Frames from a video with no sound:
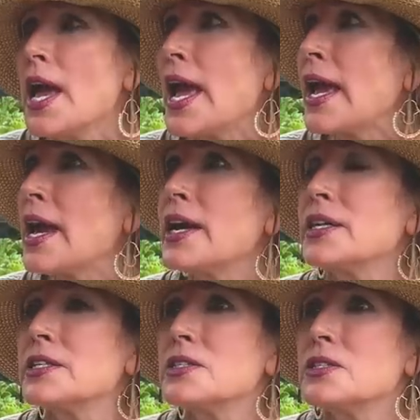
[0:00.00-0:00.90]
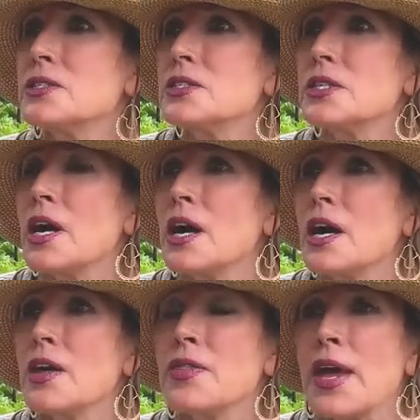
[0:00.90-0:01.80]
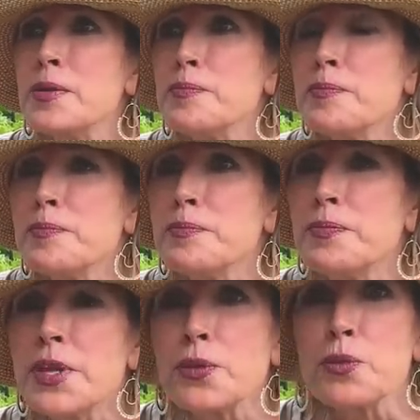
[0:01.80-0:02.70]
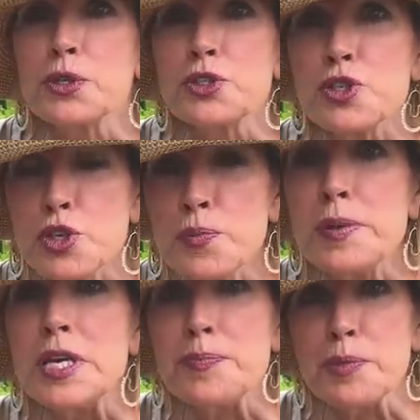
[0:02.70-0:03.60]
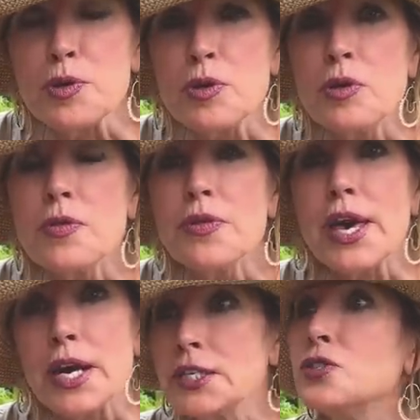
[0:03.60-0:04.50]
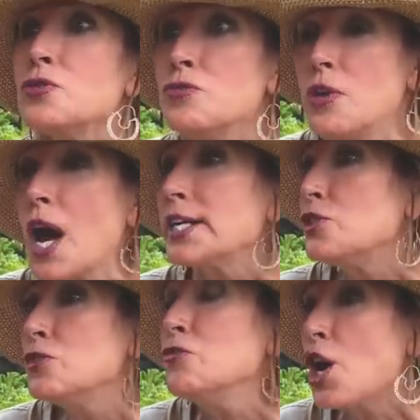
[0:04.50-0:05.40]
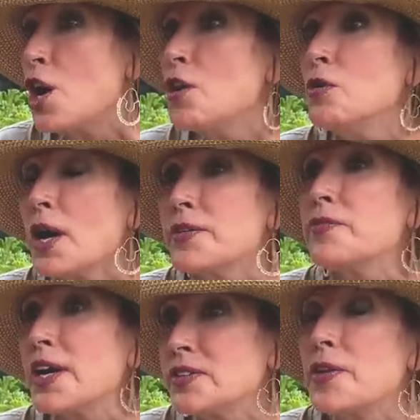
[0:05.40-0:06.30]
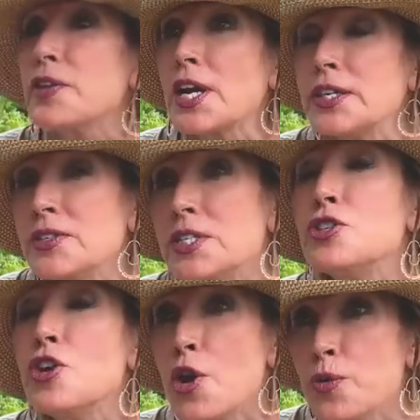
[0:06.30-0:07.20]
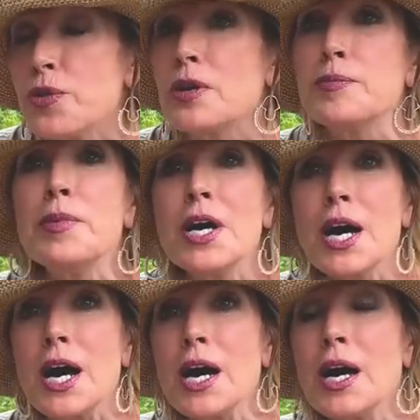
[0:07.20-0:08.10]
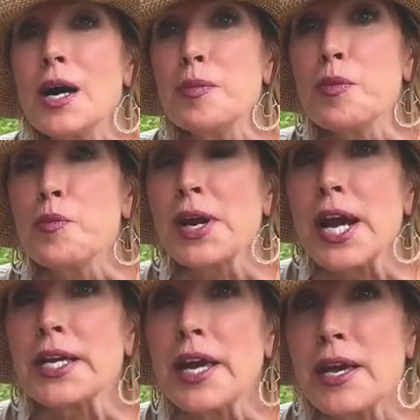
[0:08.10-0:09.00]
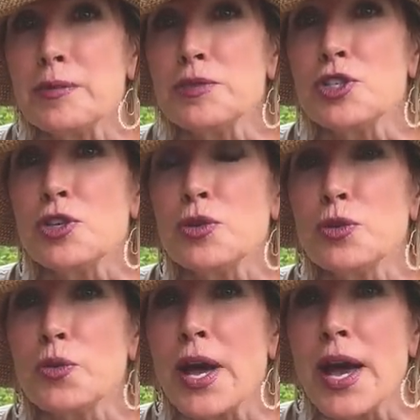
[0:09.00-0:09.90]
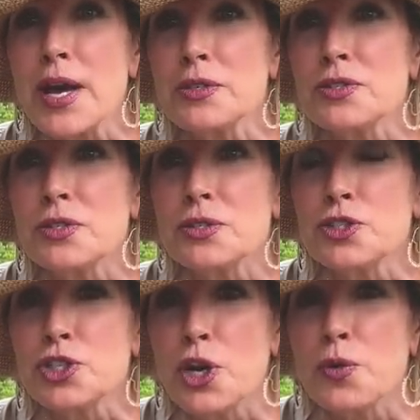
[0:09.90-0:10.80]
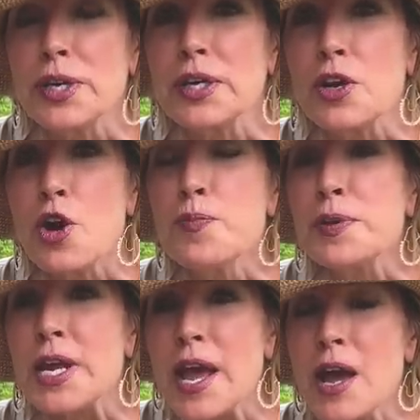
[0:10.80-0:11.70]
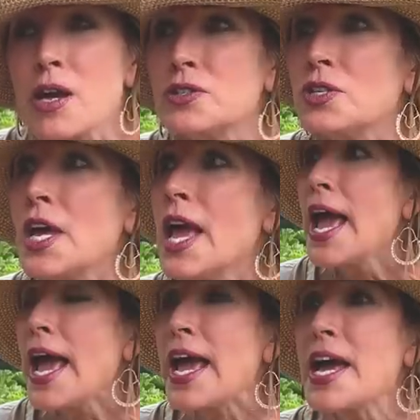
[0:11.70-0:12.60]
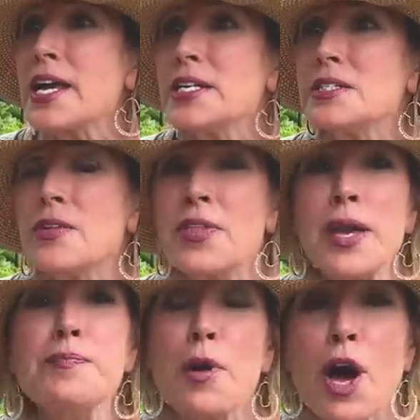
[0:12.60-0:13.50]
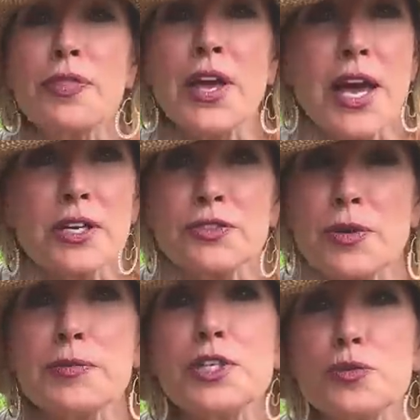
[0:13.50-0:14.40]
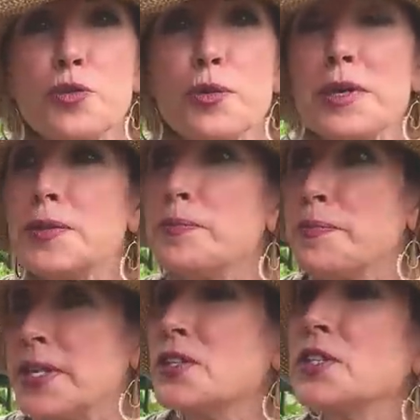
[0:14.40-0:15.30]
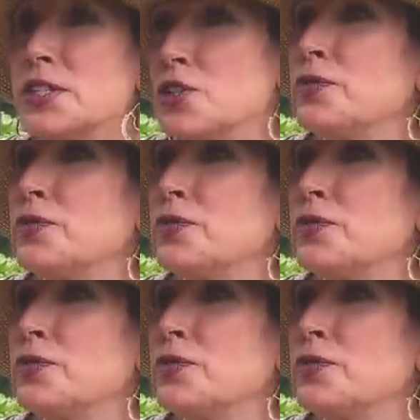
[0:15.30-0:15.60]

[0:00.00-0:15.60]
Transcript: And uh, they there were two people that I do I do know. I found out that I did know them um, when I came to a house showing, an open house, and they bought the house from this woman basically to